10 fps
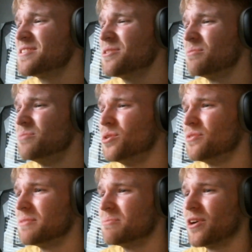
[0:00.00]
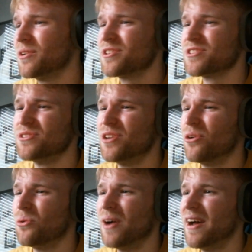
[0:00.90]
he still moving, bro? There's no
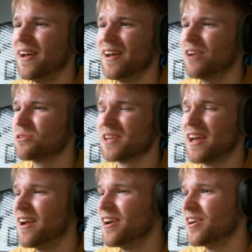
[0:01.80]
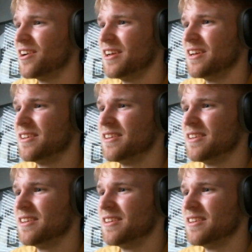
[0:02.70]
way. I don't care.